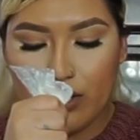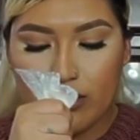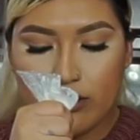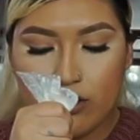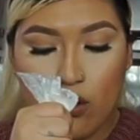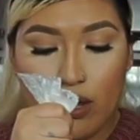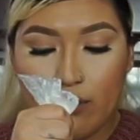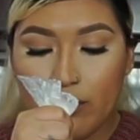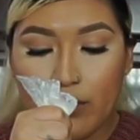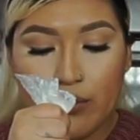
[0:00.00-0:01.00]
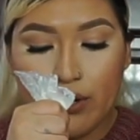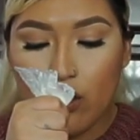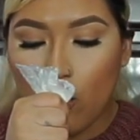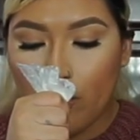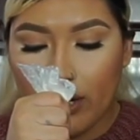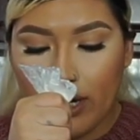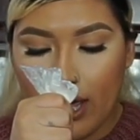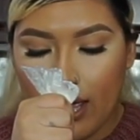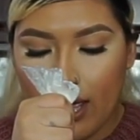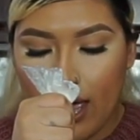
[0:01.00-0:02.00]
So we weren't open
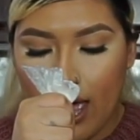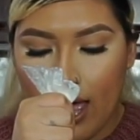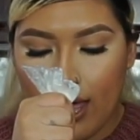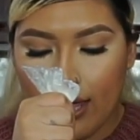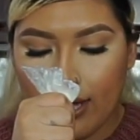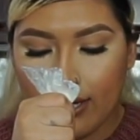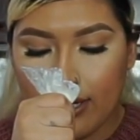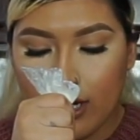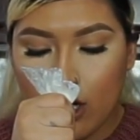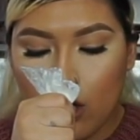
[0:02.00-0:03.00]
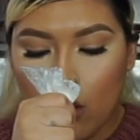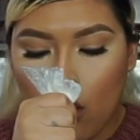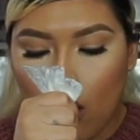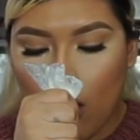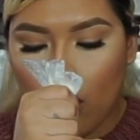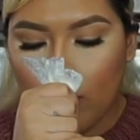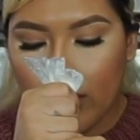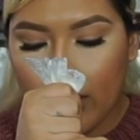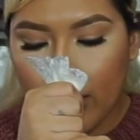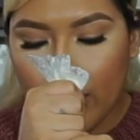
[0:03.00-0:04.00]
yet and all we
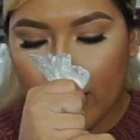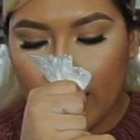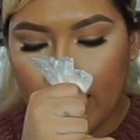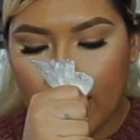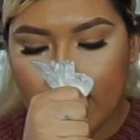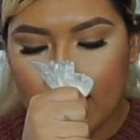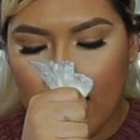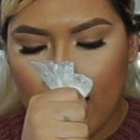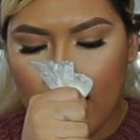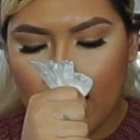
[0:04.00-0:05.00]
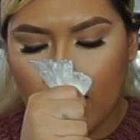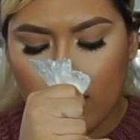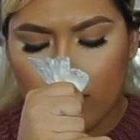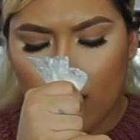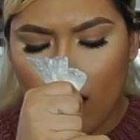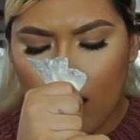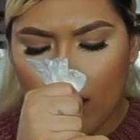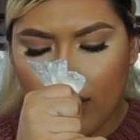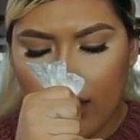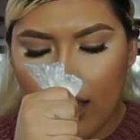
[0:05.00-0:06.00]
hear is like a
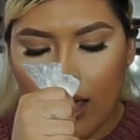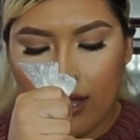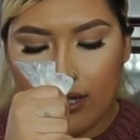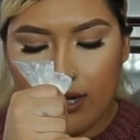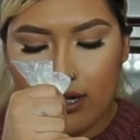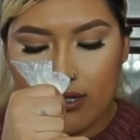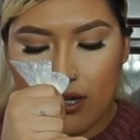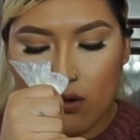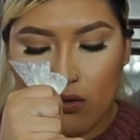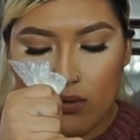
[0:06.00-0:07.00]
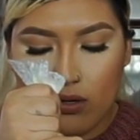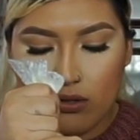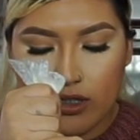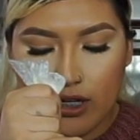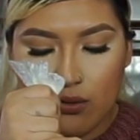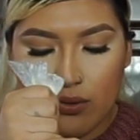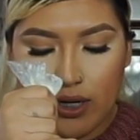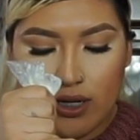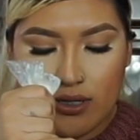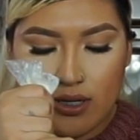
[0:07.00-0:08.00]
knock. And then he was like, oh, we'll go check who it
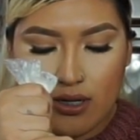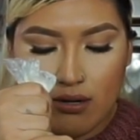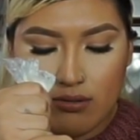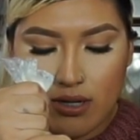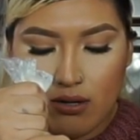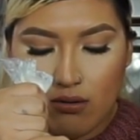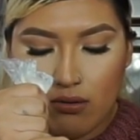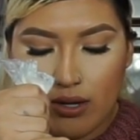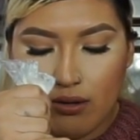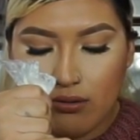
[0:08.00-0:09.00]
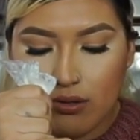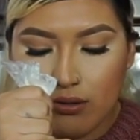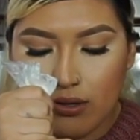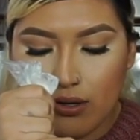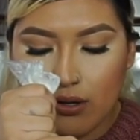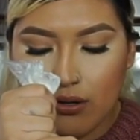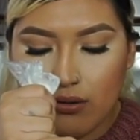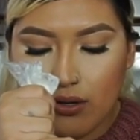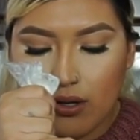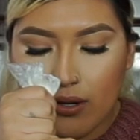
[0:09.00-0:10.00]
is. And I was like, oh, hell no, you know.
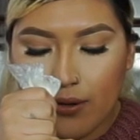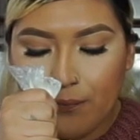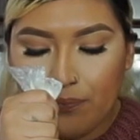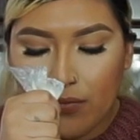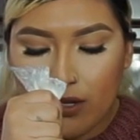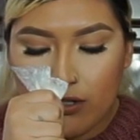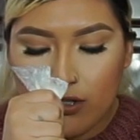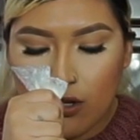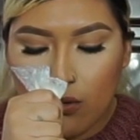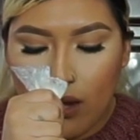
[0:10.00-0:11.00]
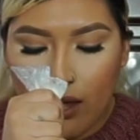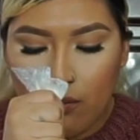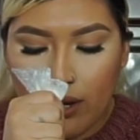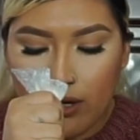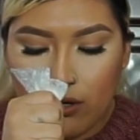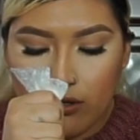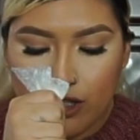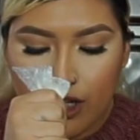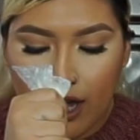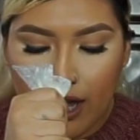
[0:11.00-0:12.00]
So I went to go
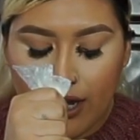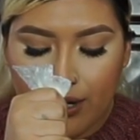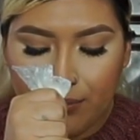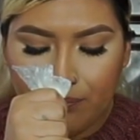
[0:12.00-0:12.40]
check